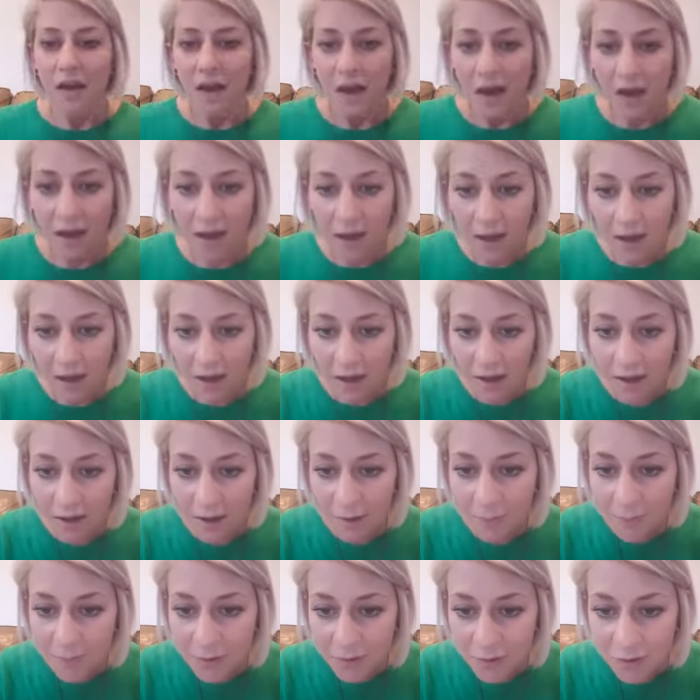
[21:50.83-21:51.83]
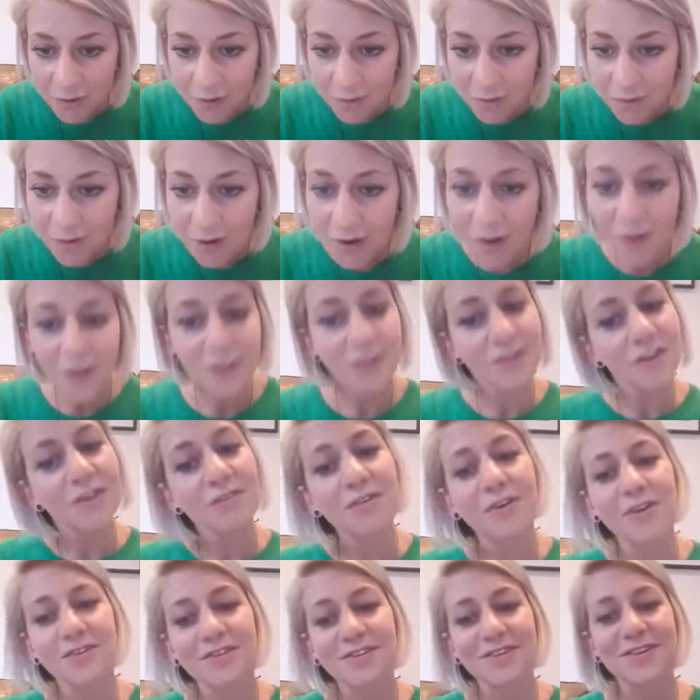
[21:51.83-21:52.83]
You rock
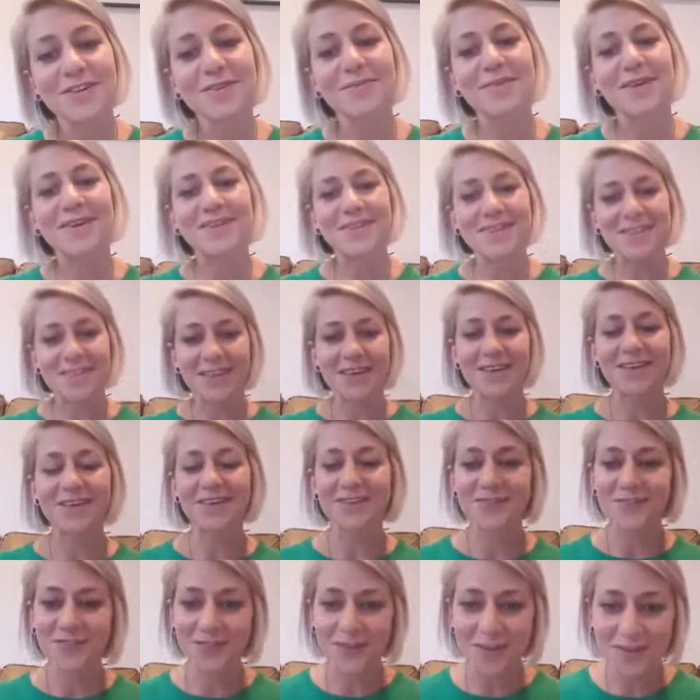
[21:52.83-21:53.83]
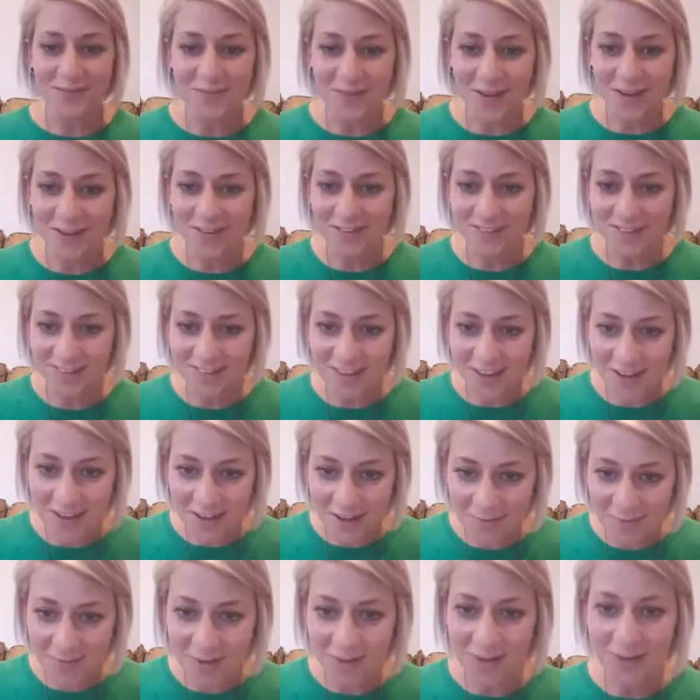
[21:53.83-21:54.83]
too, Brendan. Thank you very much.
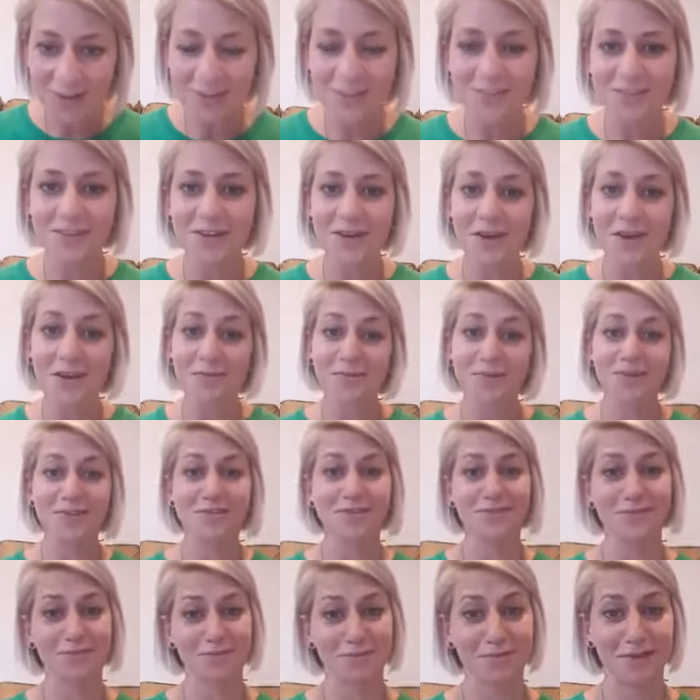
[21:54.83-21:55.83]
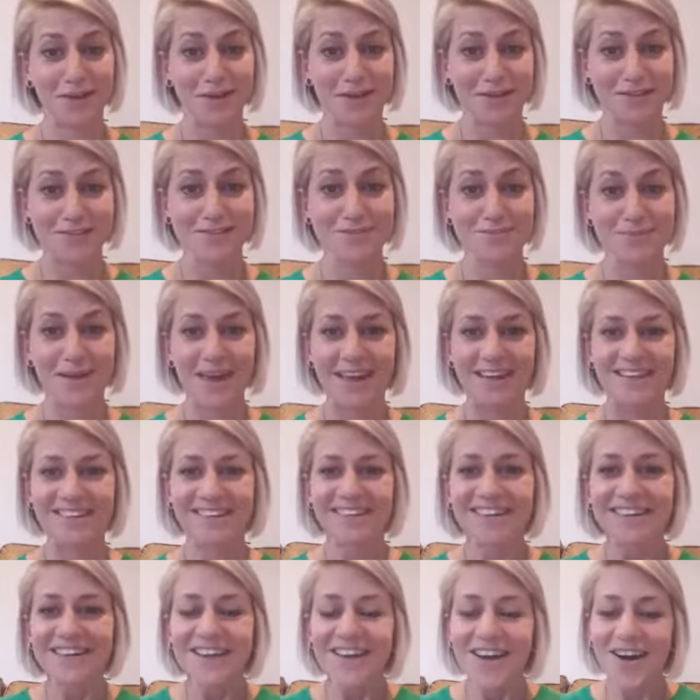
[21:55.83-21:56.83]
And I do hope that it stops raining in Spain.
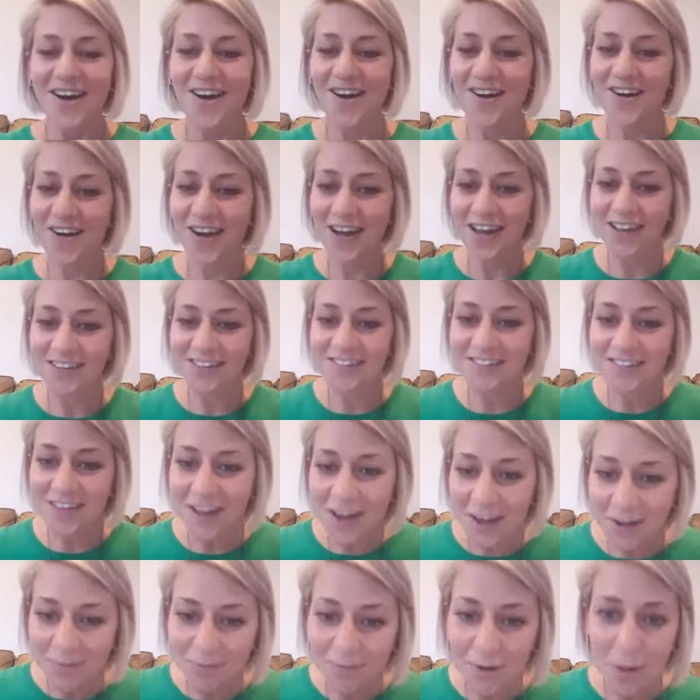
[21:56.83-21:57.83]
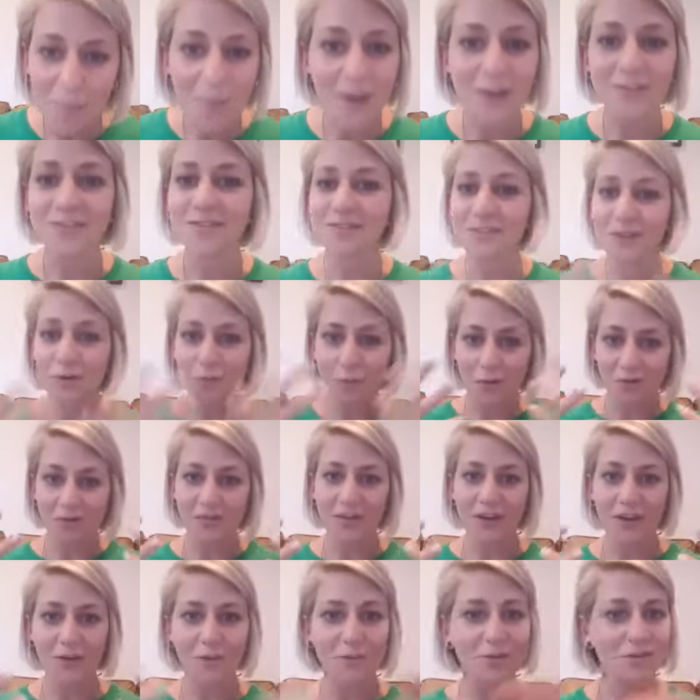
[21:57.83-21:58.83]
All right, I'm about to start
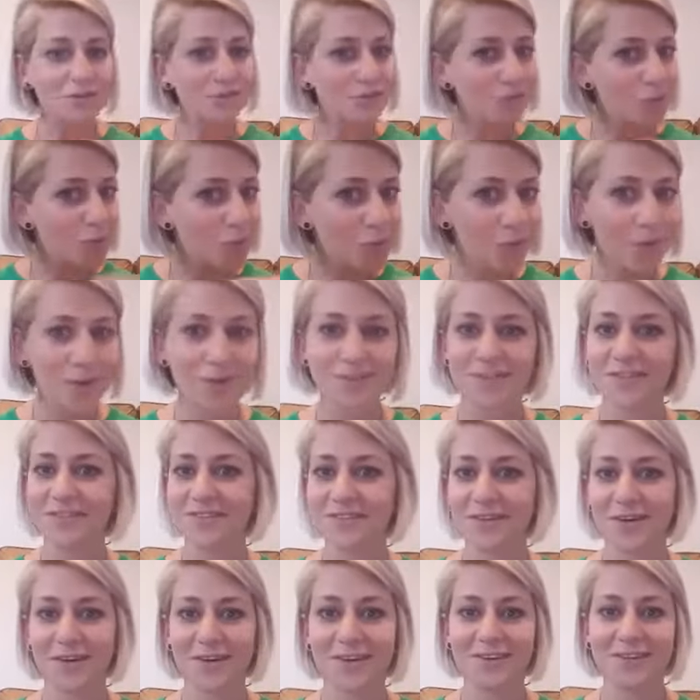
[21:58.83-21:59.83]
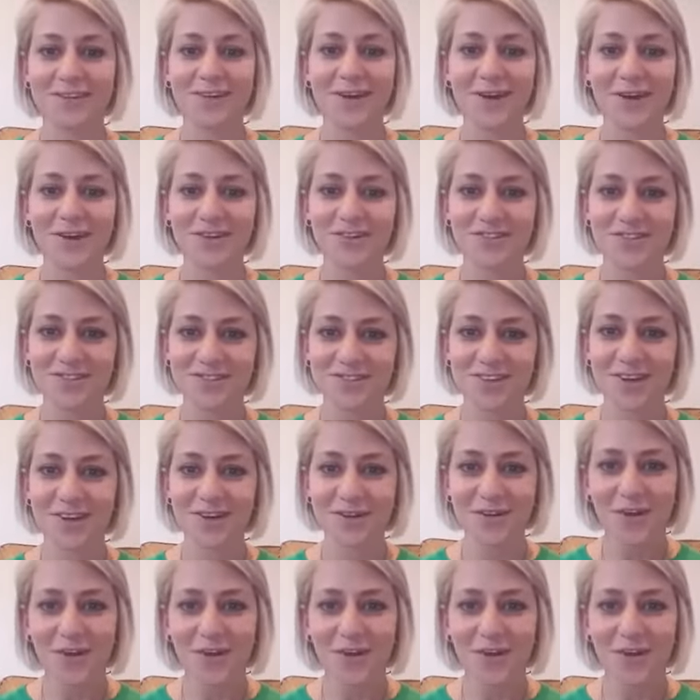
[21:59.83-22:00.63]
waffling, which is always a sign that I should sign